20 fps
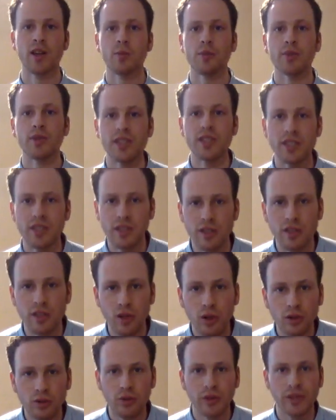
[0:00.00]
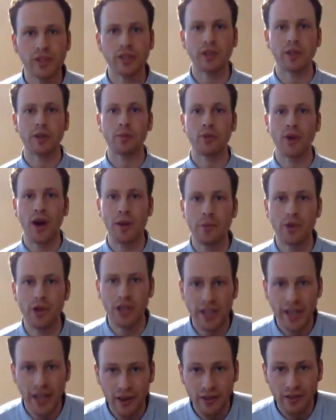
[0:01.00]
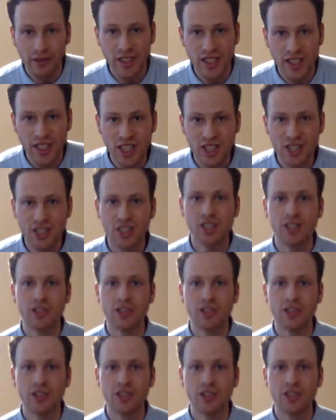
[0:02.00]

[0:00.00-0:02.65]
Please consult with your primary care physician,